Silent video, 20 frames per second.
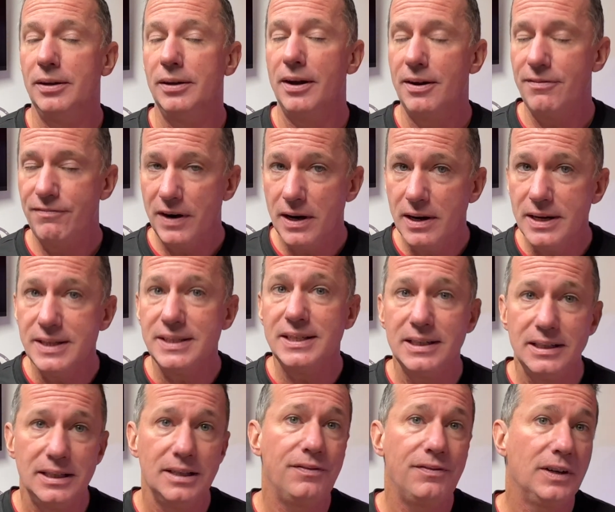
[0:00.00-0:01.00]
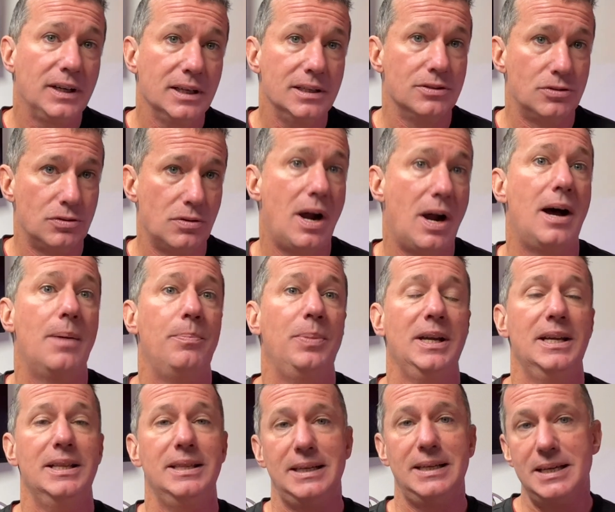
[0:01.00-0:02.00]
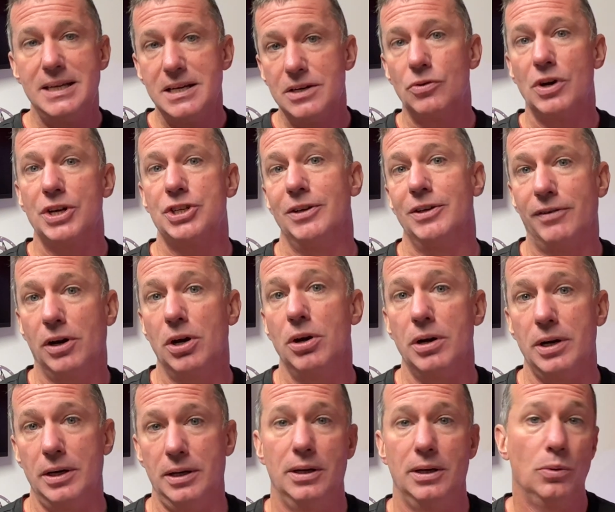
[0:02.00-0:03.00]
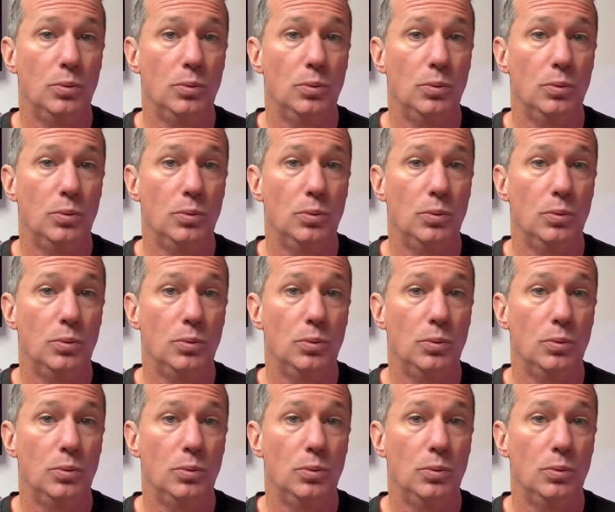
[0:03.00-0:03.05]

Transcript: a very significant drop in the inrush of current,